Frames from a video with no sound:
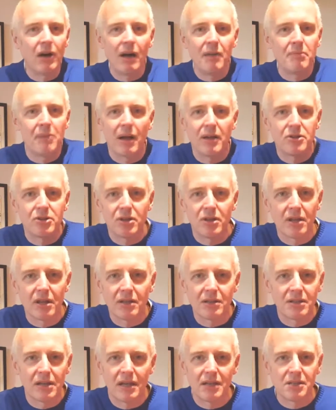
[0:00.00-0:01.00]
I imagine
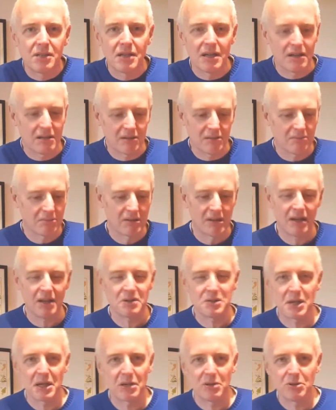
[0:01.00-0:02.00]
that it's a
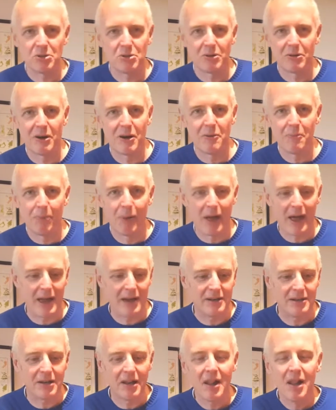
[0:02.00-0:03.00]
classic Douro
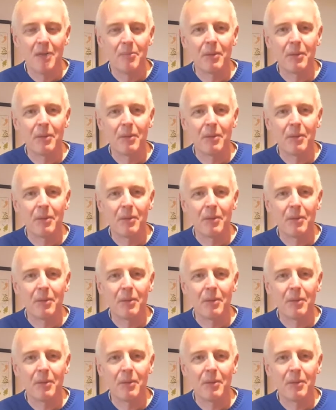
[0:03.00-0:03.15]
blend,